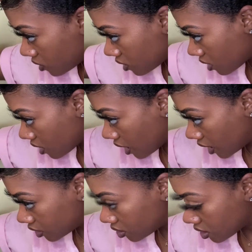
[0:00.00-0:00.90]
See
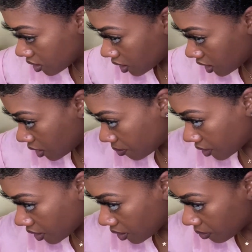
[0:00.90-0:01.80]
guys, you're just gonna keep
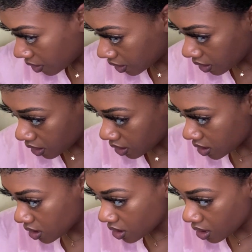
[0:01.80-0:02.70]
playing with it and
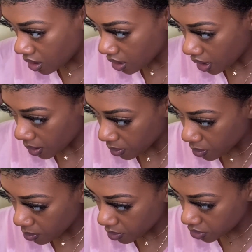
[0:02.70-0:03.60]
see how you
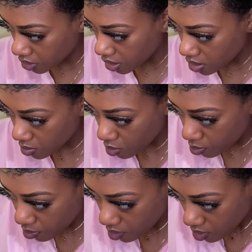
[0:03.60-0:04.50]
want your swoop.